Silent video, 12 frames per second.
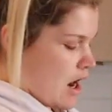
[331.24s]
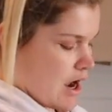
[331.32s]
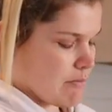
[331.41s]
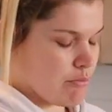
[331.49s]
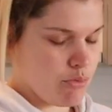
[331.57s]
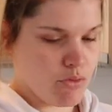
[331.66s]

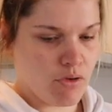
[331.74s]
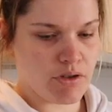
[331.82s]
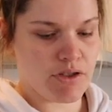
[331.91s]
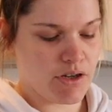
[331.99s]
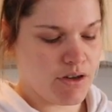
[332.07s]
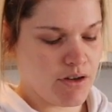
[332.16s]
I brought
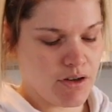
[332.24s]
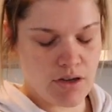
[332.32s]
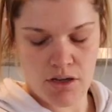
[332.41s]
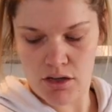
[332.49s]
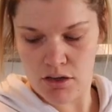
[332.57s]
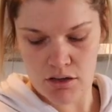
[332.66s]

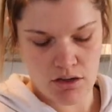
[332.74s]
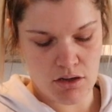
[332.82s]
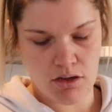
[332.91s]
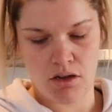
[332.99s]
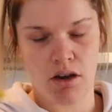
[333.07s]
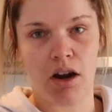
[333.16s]

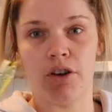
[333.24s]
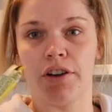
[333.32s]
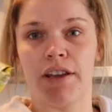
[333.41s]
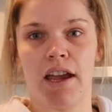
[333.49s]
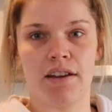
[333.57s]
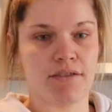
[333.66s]
I
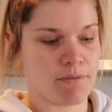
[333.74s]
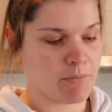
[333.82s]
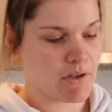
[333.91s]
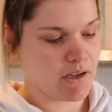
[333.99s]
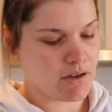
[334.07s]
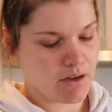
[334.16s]
already ate
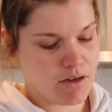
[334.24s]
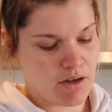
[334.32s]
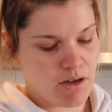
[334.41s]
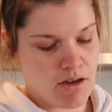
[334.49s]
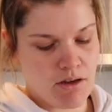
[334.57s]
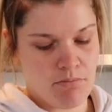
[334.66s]
something. think
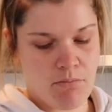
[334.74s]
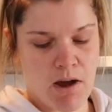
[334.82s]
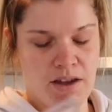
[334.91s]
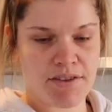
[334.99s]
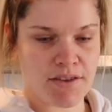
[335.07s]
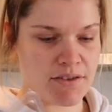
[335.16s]

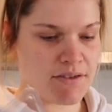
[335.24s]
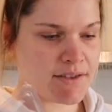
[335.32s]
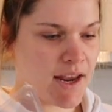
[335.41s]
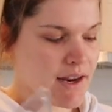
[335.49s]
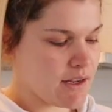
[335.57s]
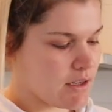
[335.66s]
a
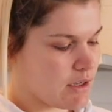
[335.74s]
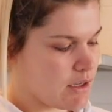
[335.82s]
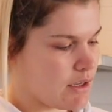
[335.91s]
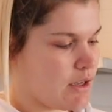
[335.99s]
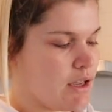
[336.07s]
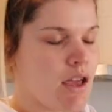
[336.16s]
steak.
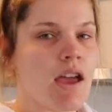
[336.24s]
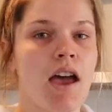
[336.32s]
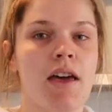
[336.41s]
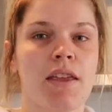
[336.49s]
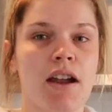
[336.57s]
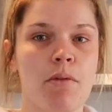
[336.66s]

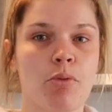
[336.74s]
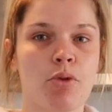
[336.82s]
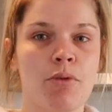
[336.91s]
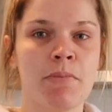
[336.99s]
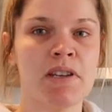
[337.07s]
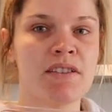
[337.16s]
And then I
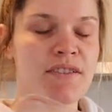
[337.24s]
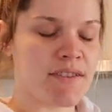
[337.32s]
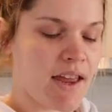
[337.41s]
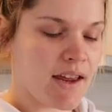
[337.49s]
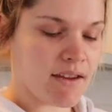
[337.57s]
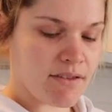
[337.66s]
brought minute yeah.
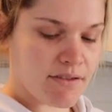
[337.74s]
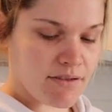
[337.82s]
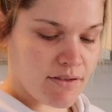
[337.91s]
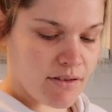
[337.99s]
steaks.